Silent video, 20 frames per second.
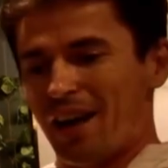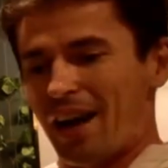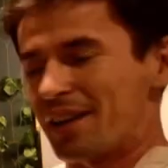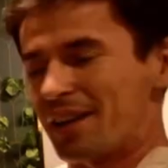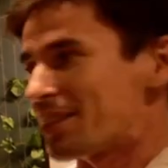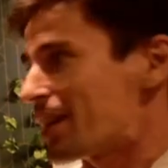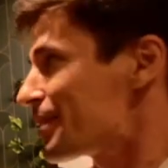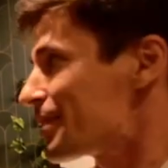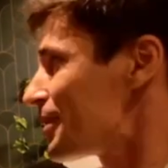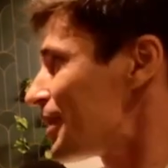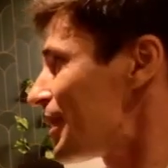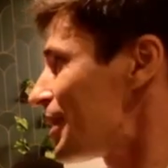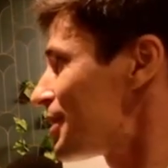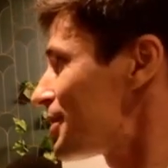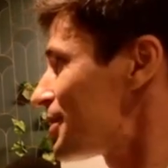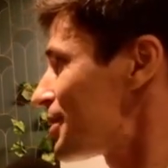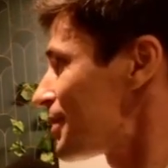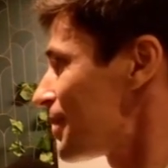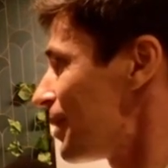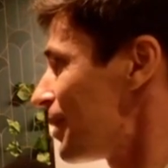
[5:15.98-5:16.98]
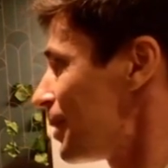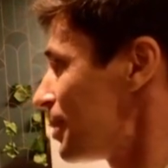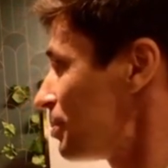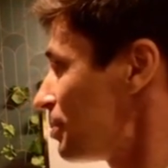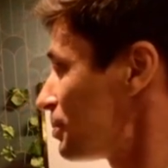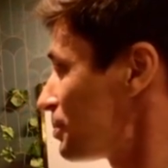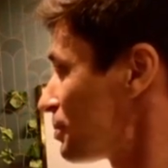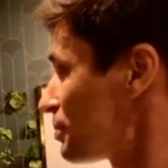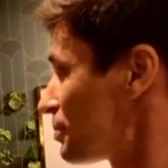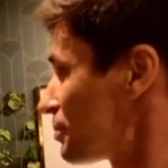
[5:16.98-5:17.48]
and I did
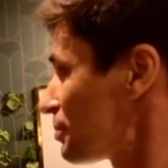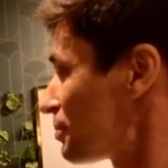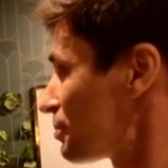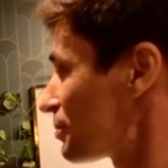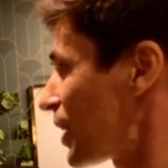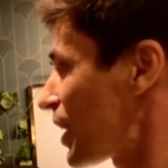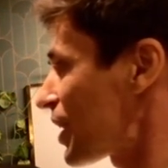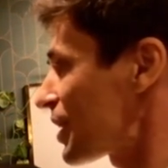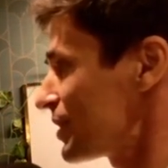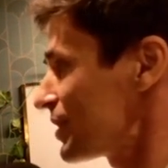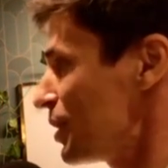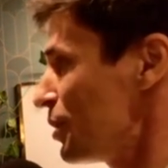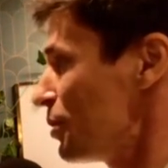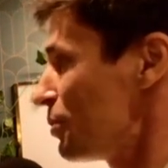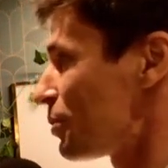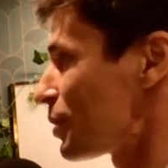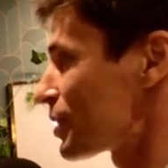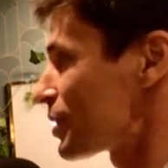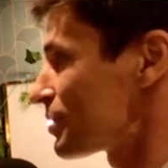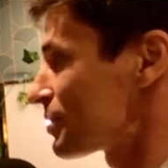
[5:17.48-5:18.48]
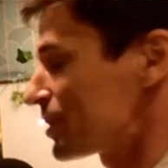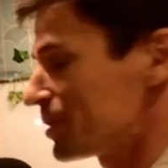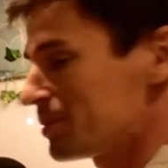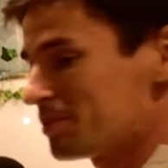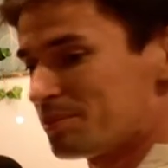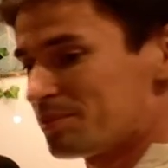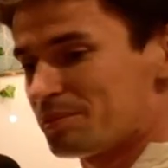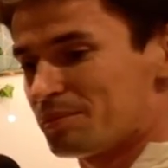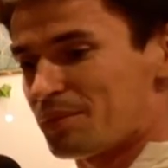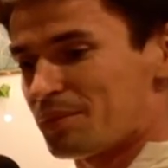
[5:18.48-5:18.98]
hello
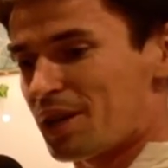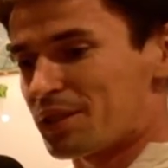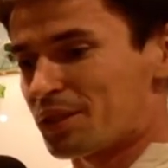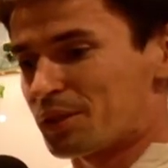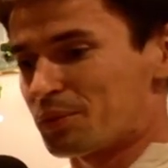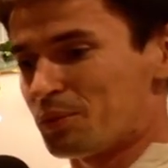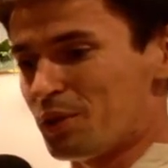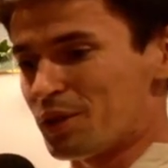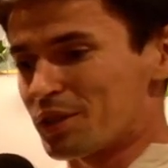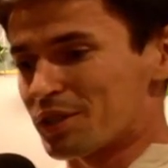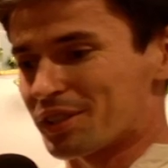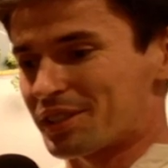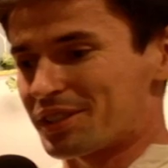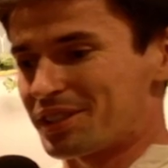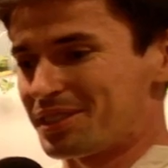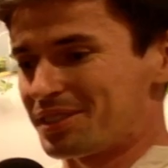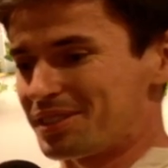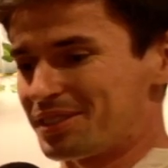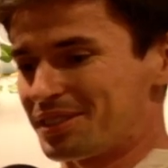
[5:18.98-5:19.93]
world, and it worked.